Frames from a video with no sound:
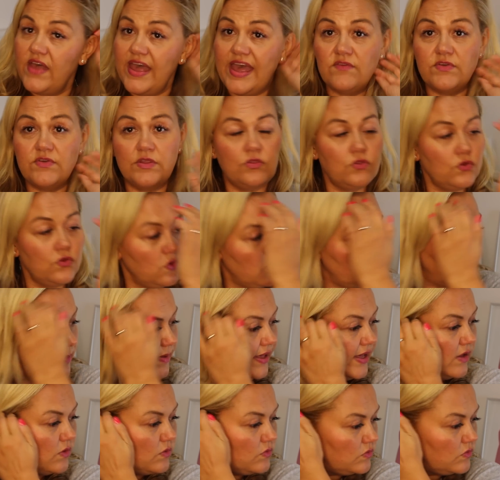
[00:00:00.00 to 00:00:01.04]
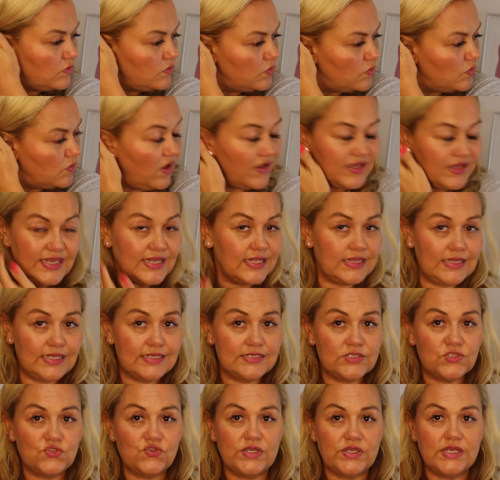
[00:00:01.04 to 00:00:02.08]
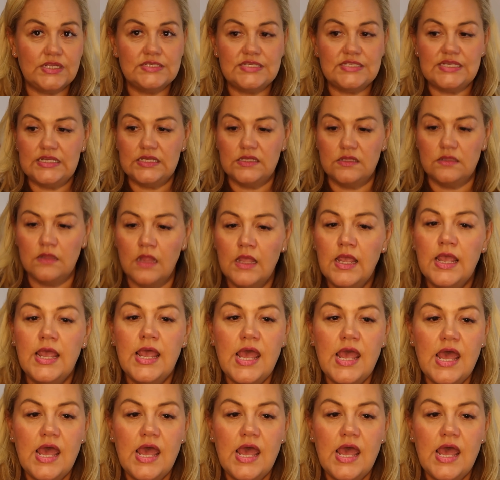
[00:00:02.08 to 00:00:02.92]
ever thought about working in the industry until